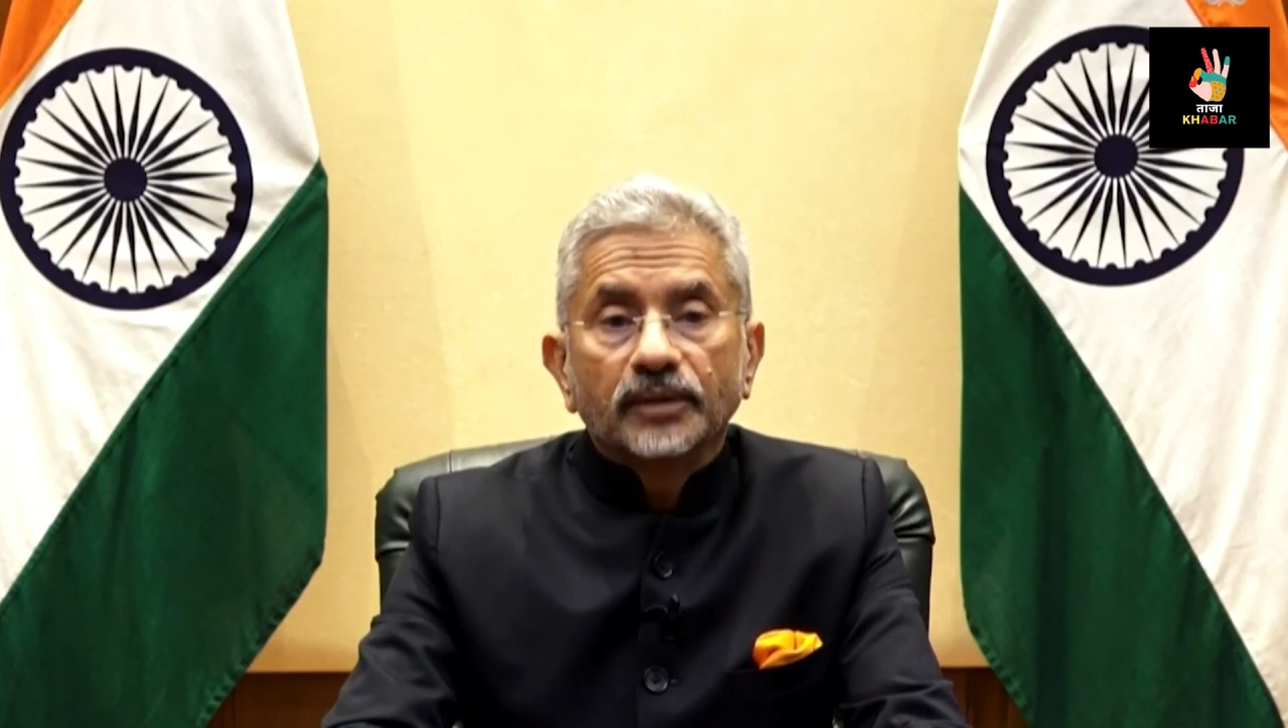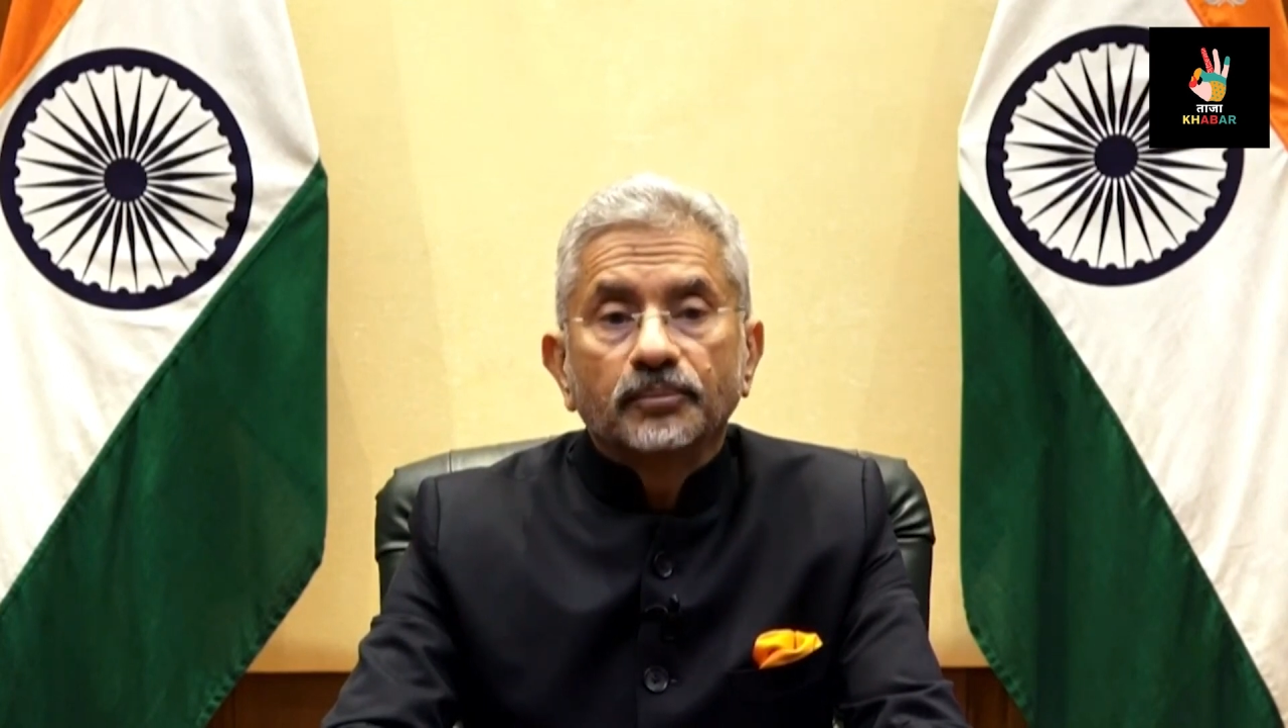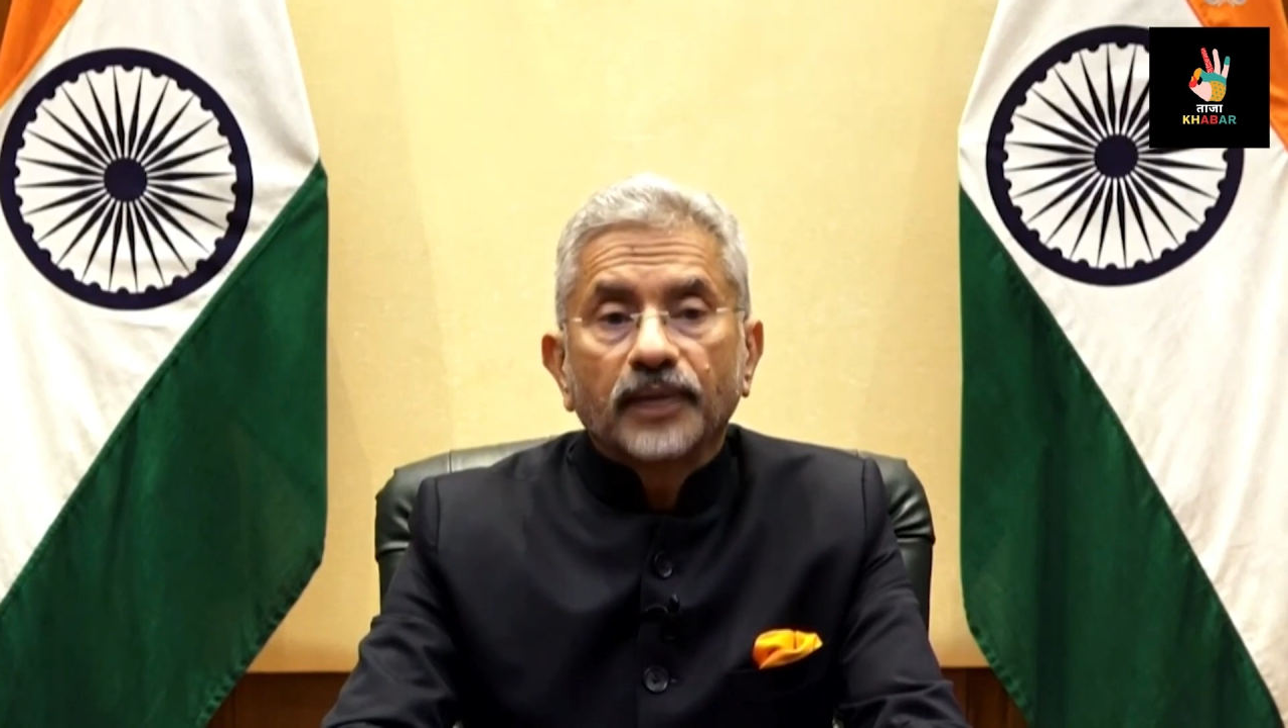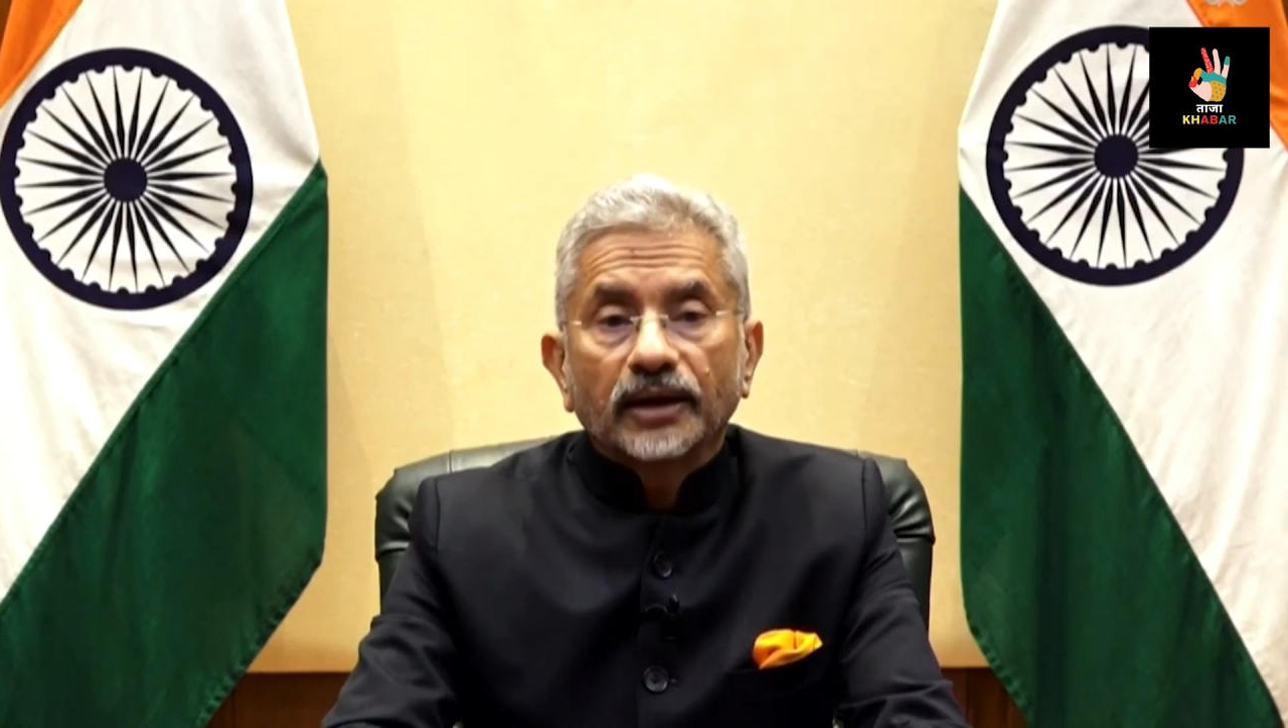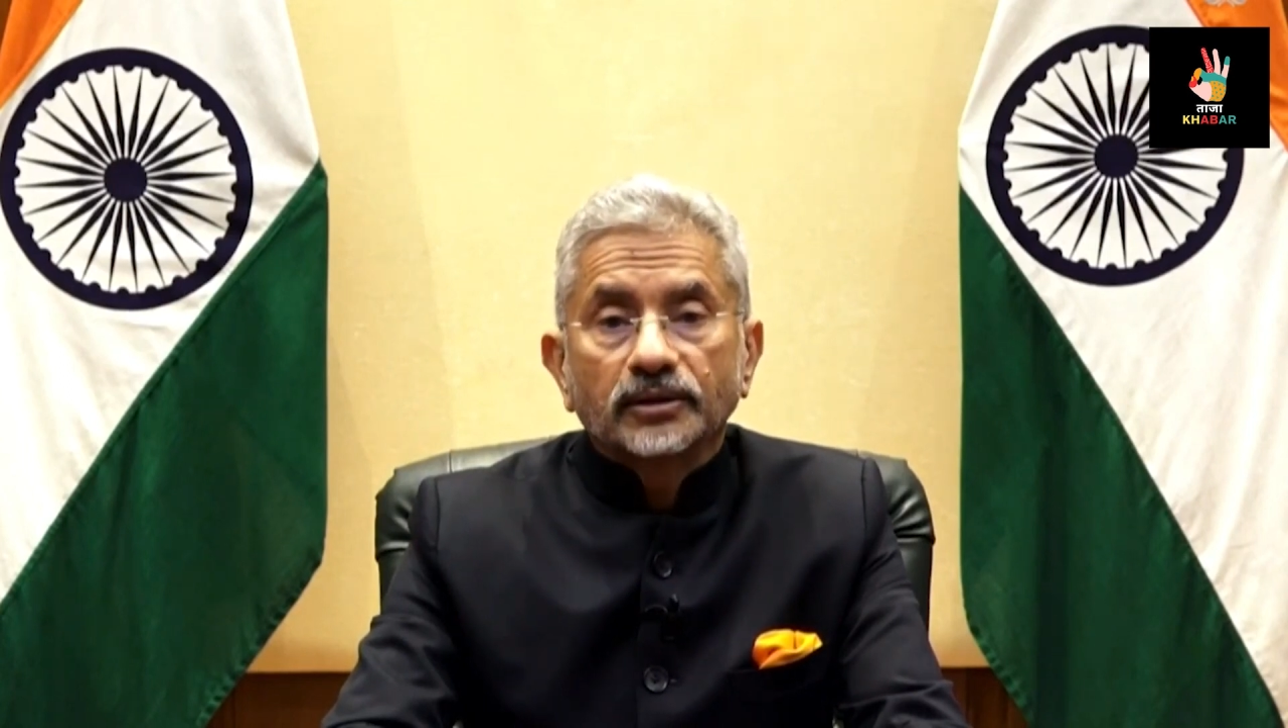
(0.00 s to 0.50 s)

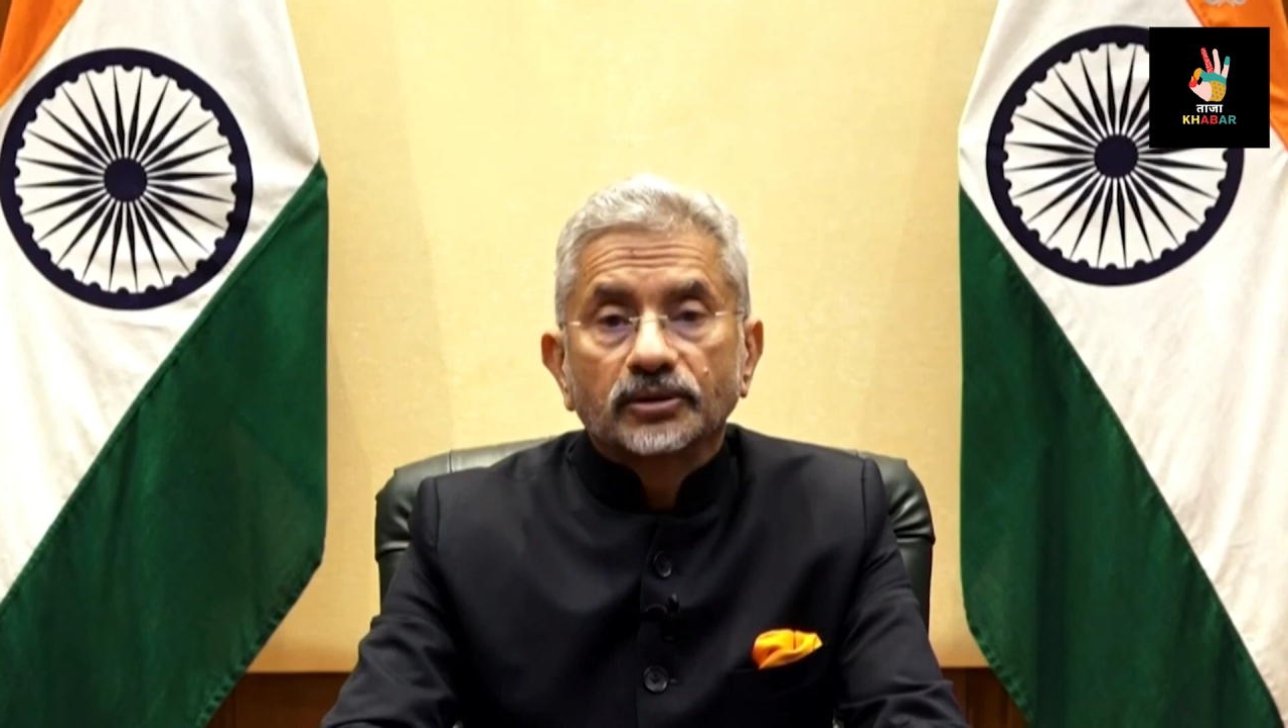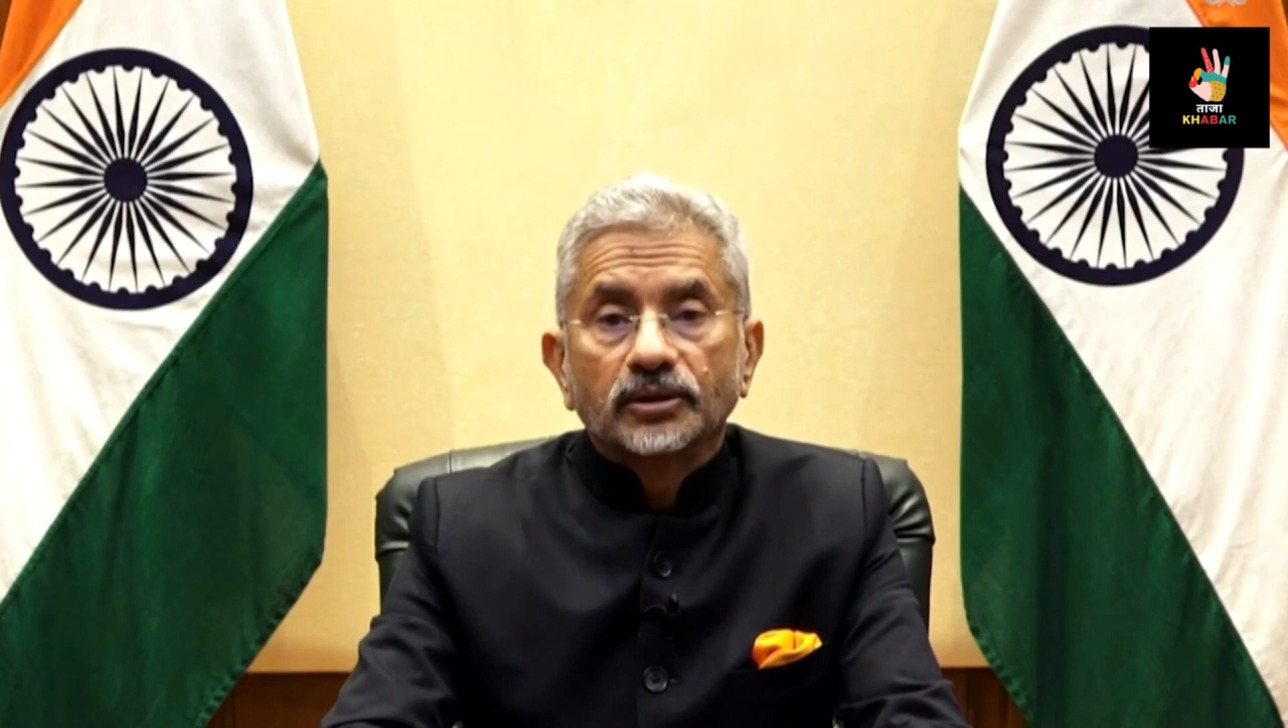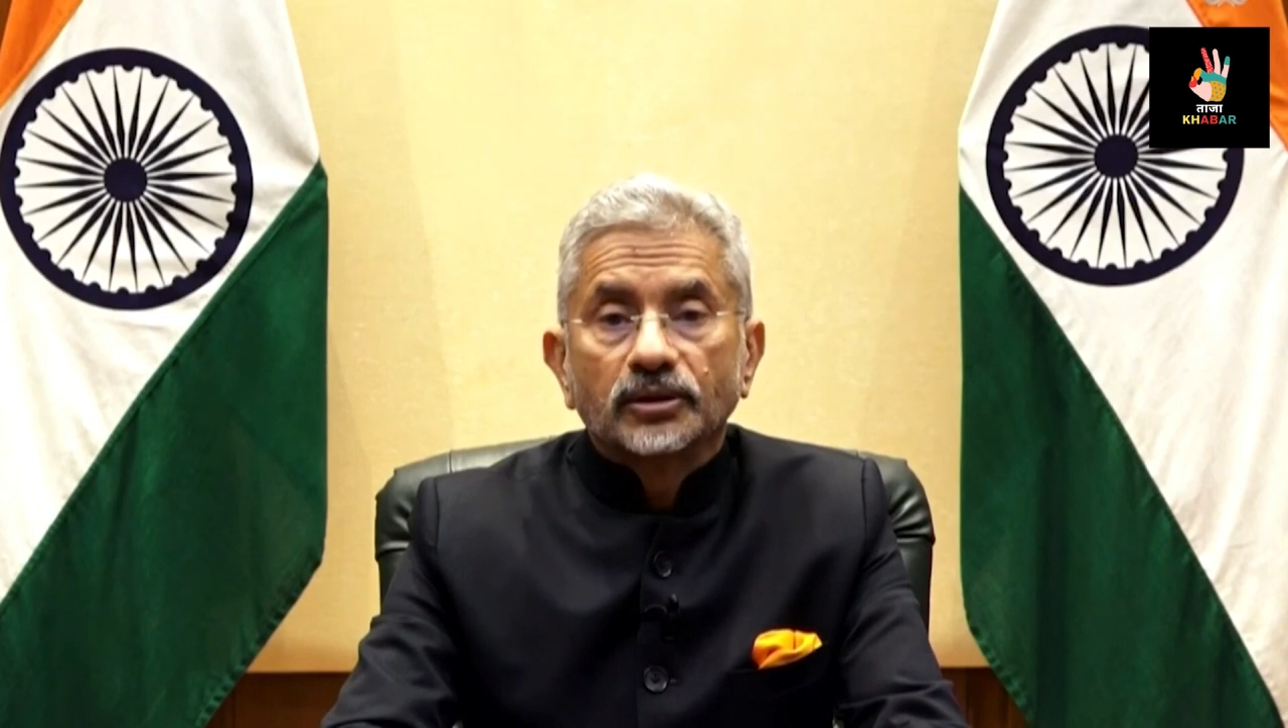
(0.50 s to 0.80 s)
impact